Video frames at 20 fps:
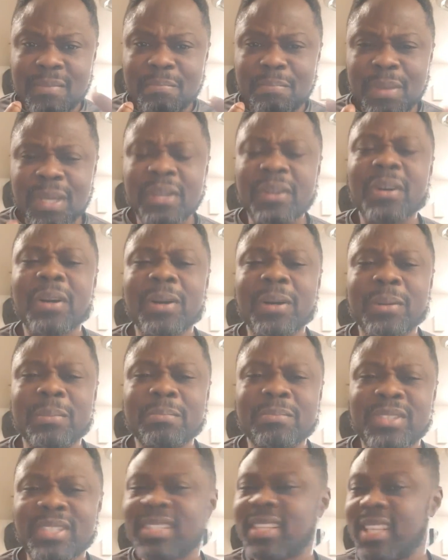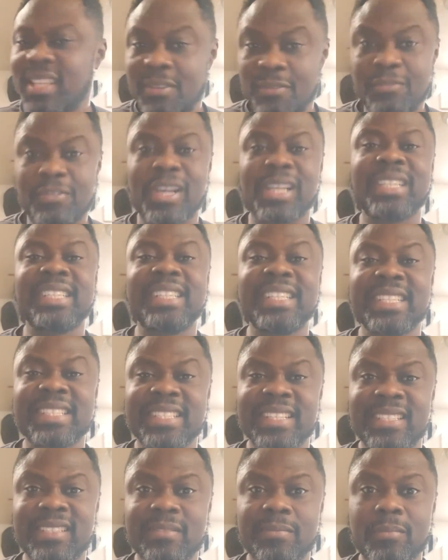becomes
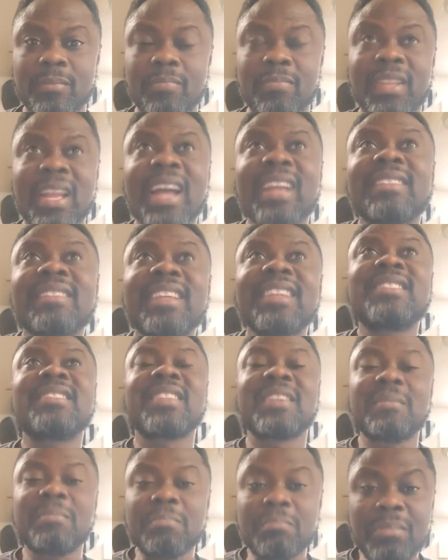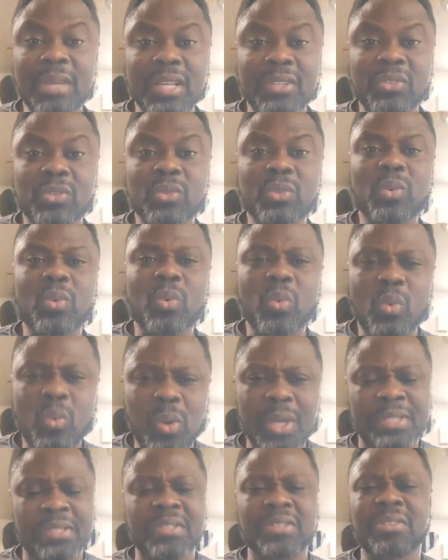invalidated. And this thing makes you
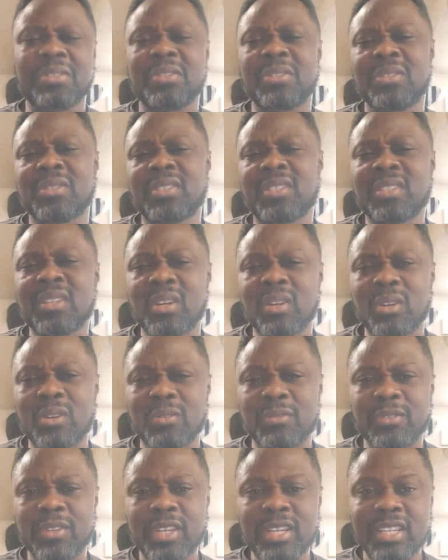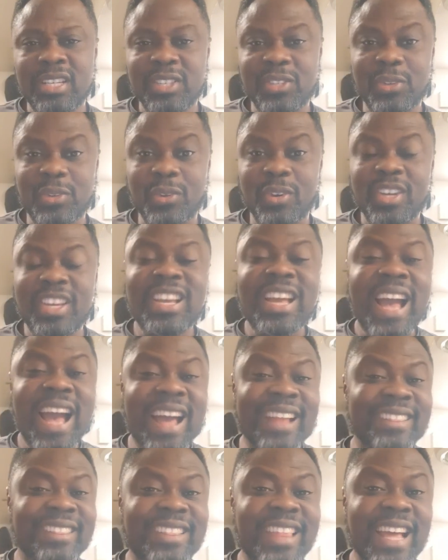question yourself, you know,
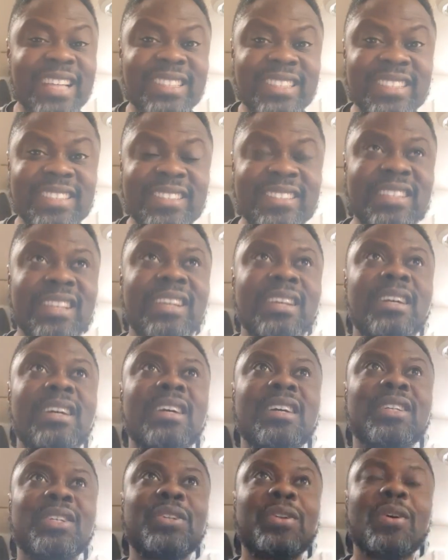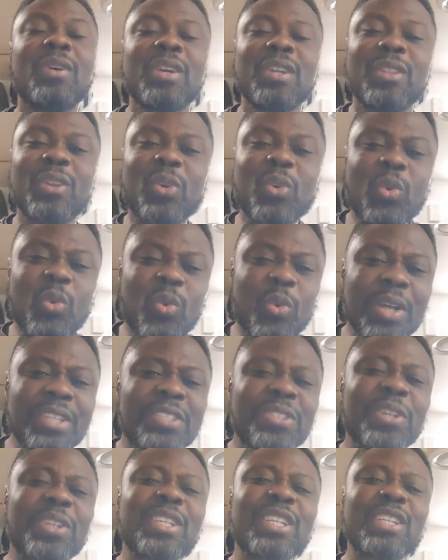and that is, you know, the
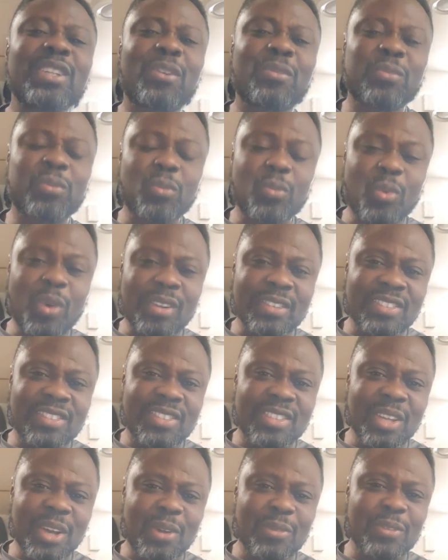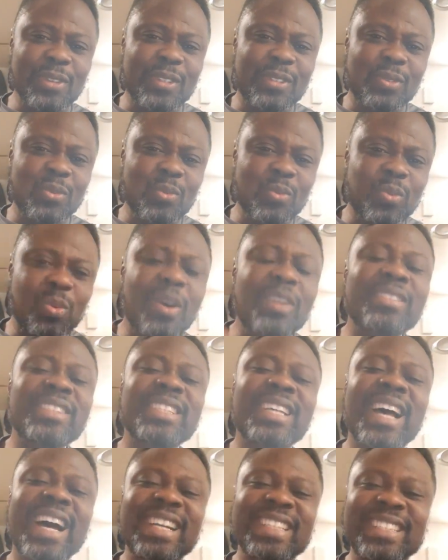questioning of oneself is what
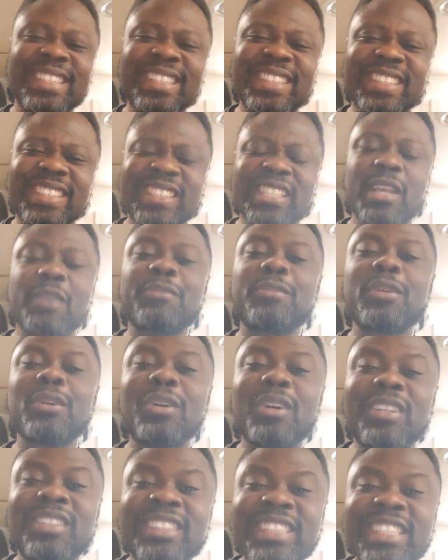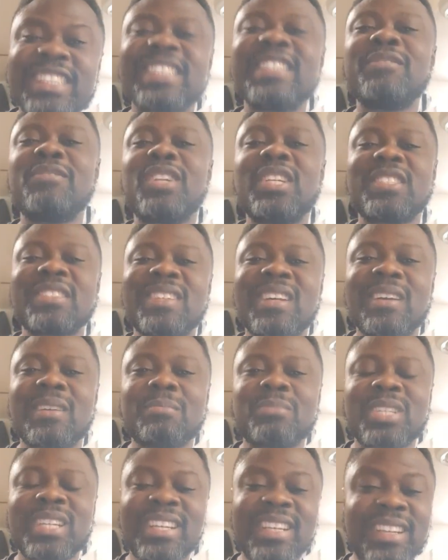Adichie figuratively
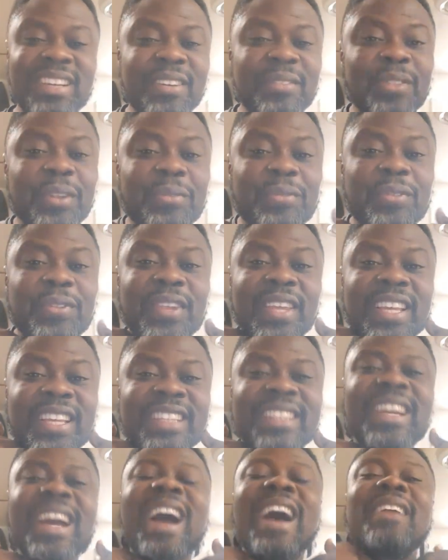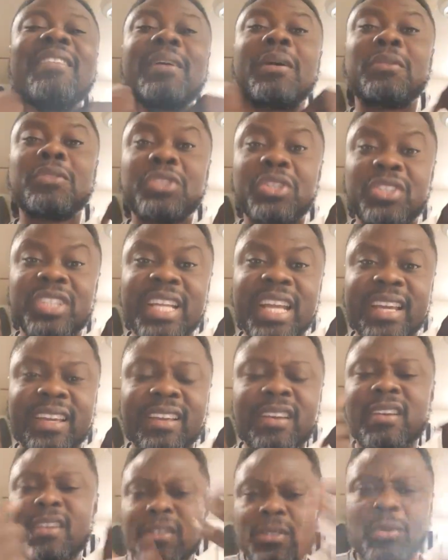termed the thing around your neck.
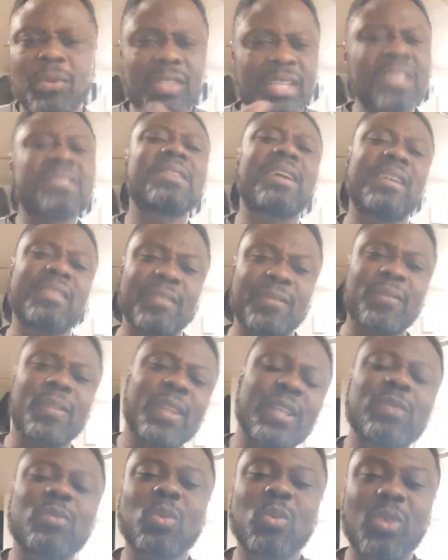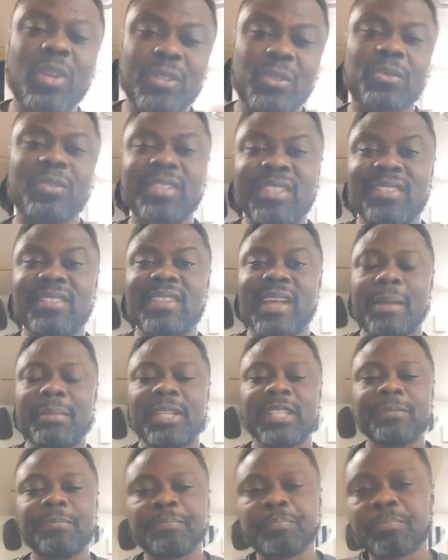So these are the things we want to
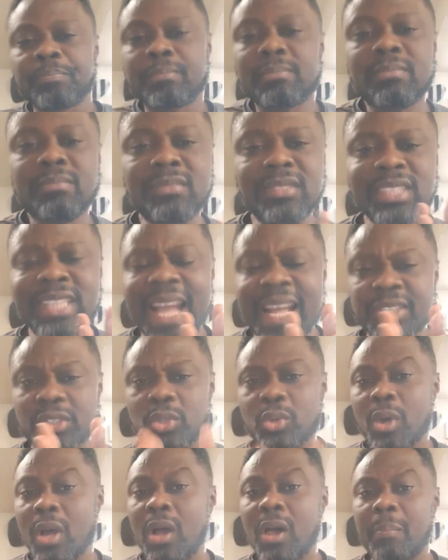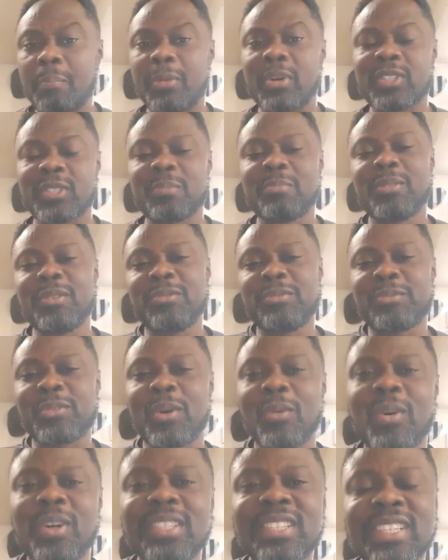examine. And to help us move
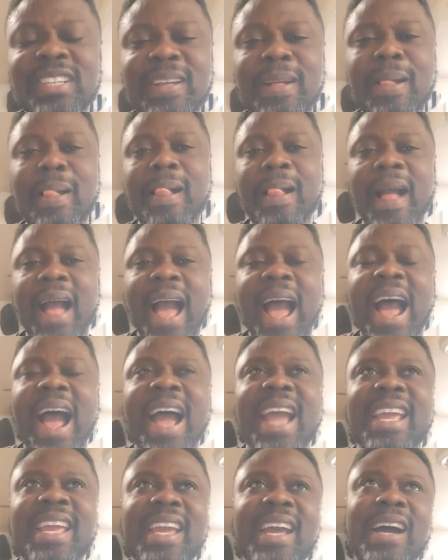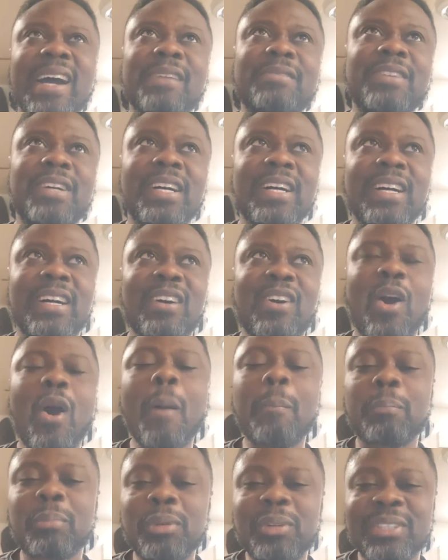forward, I have uh,
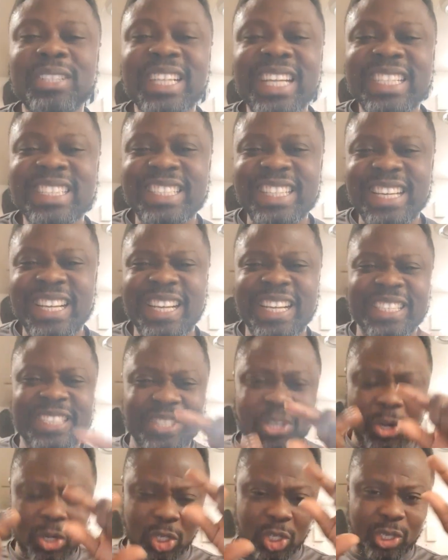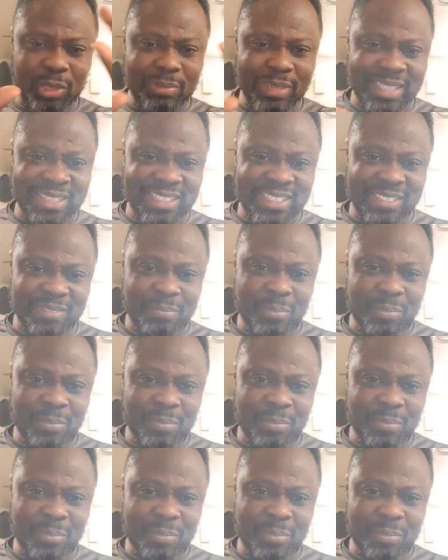uploaded a document